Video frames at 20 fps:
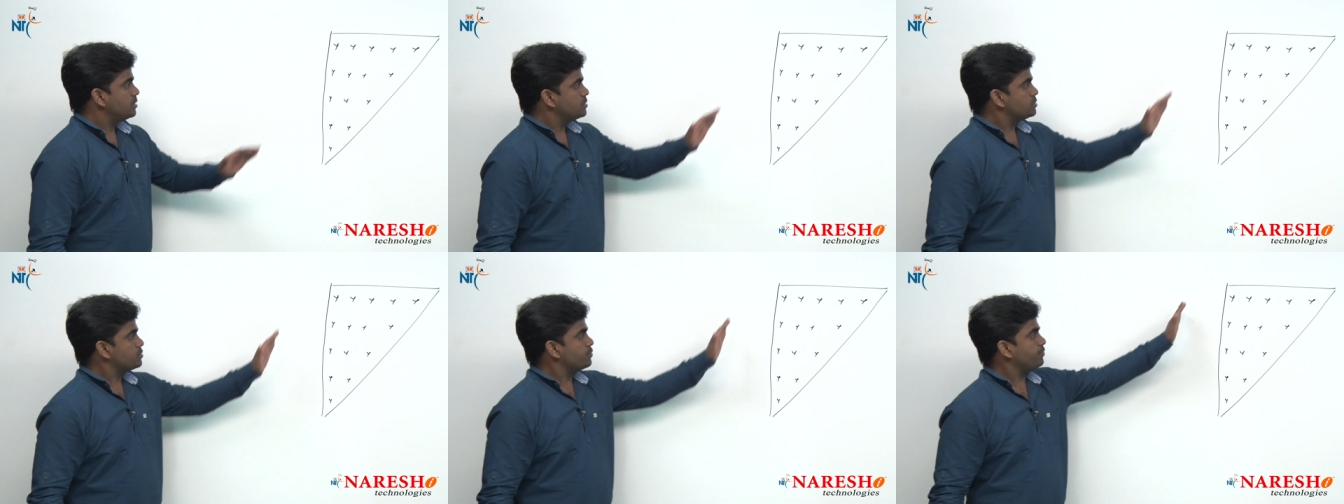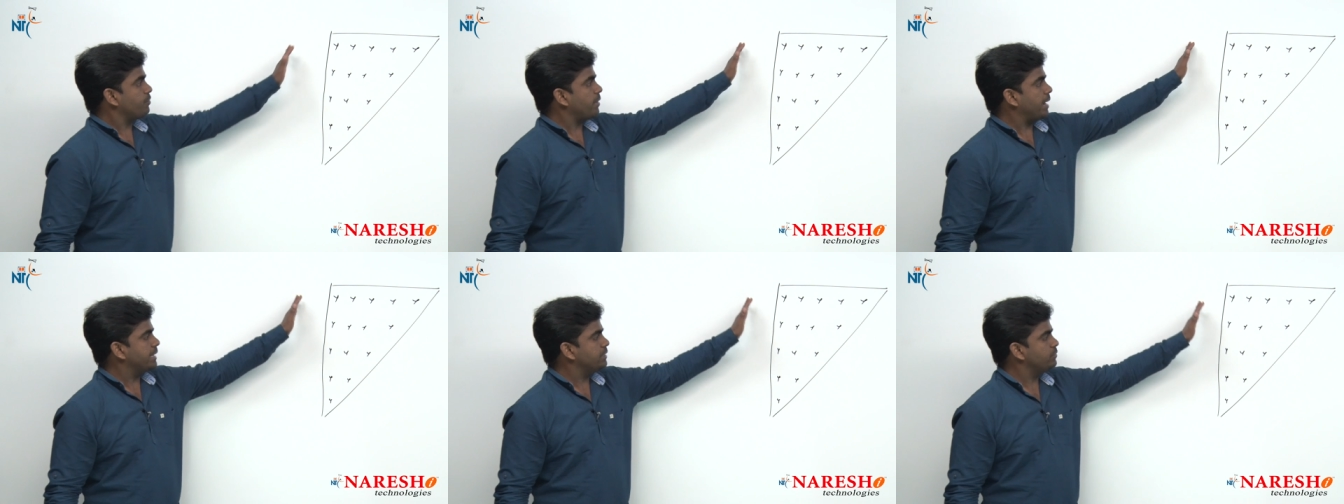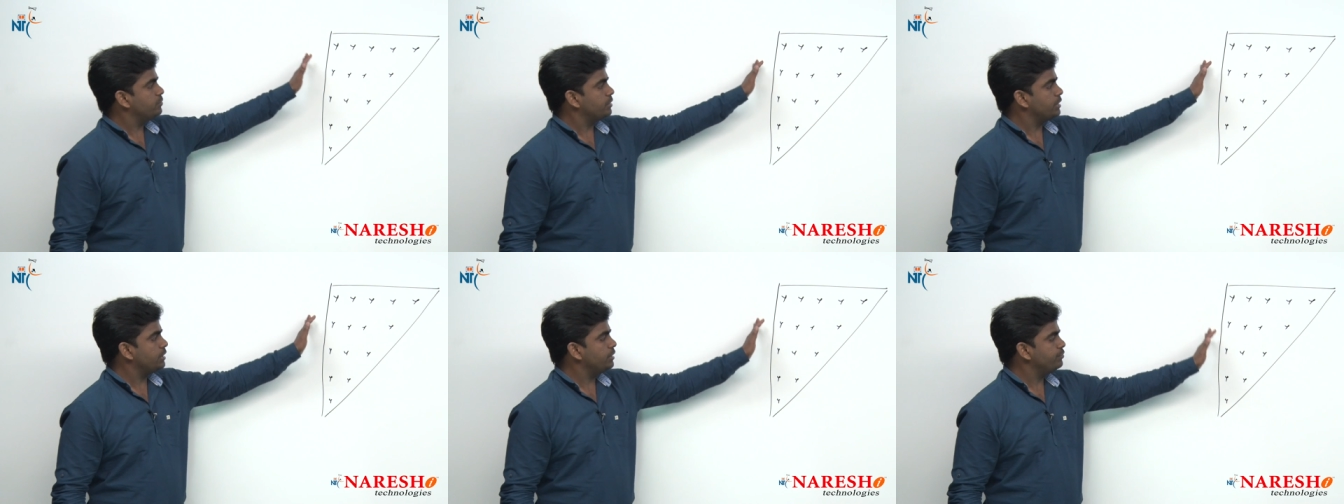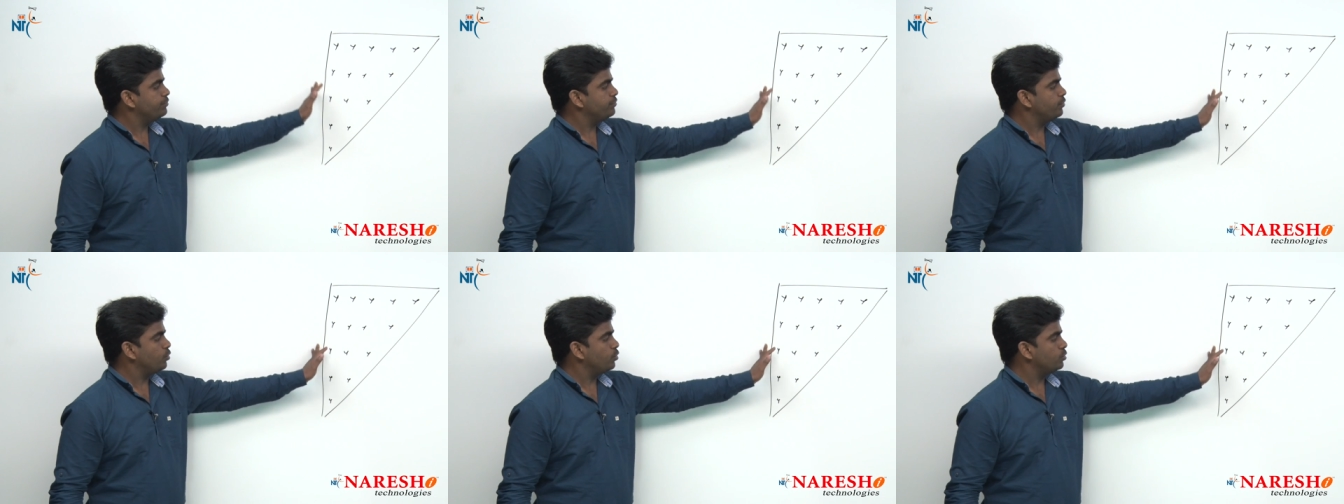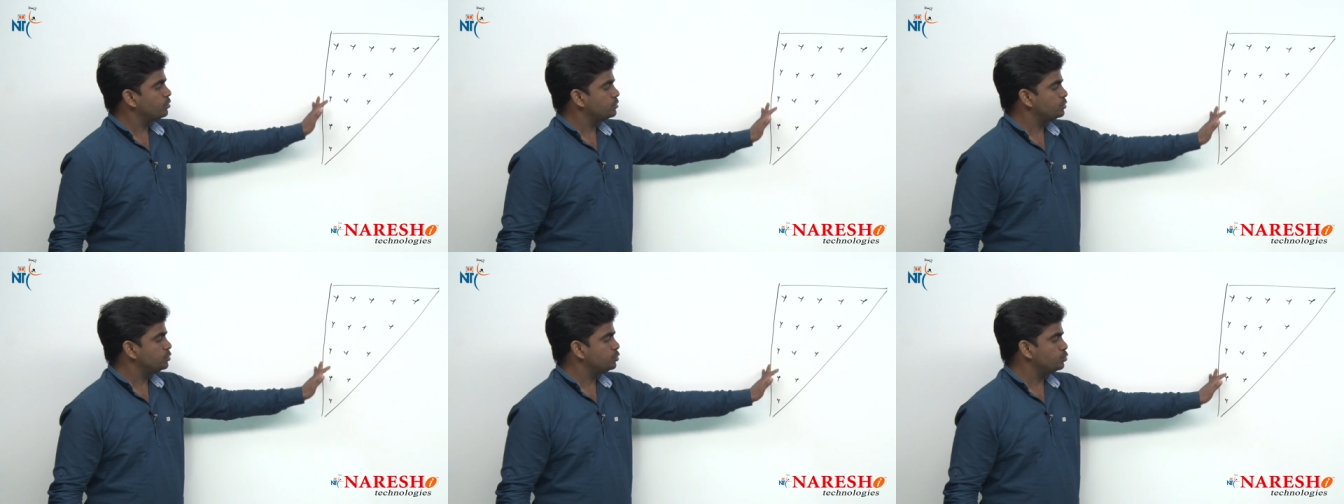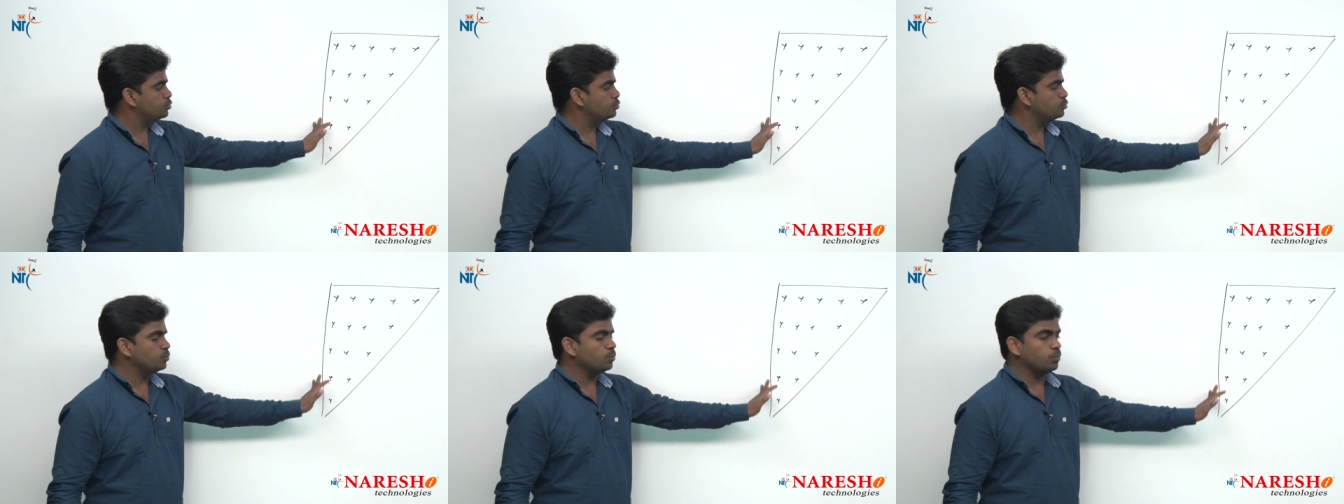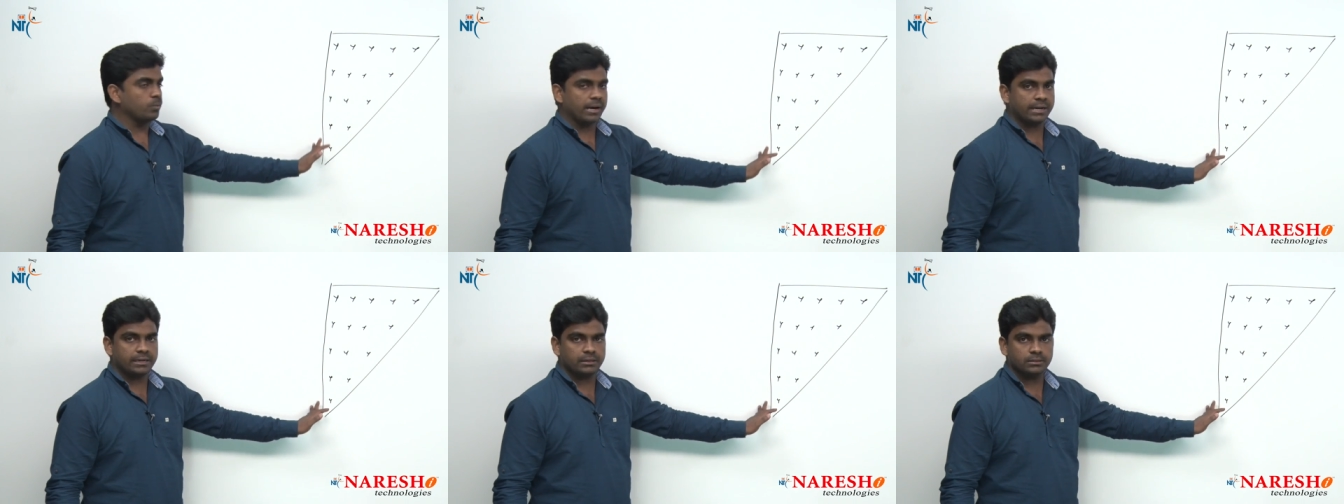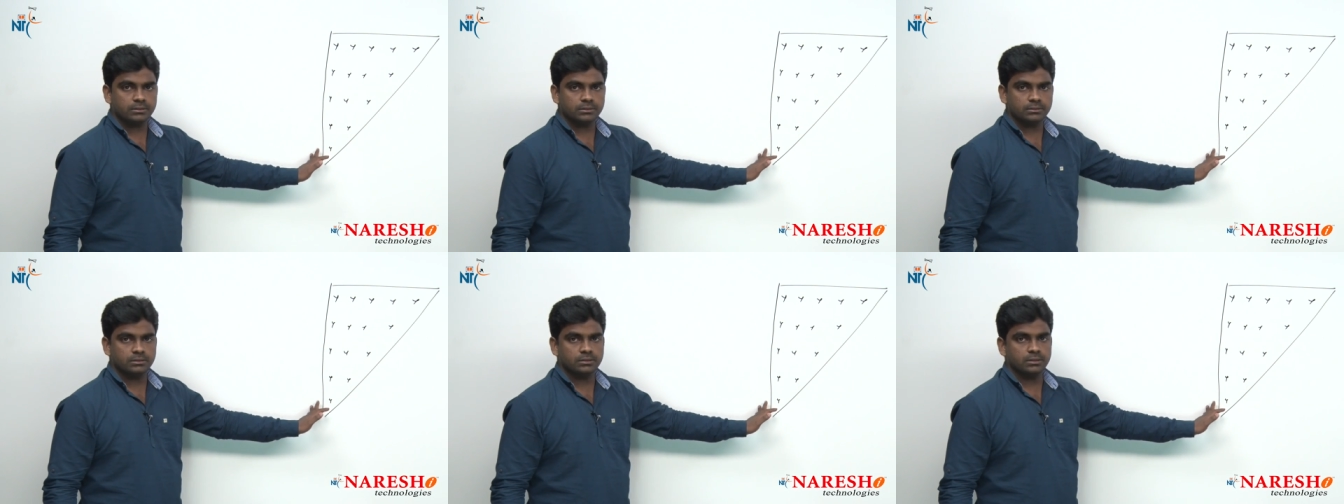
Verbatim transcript: So, 5, 3, 4, 2, 1,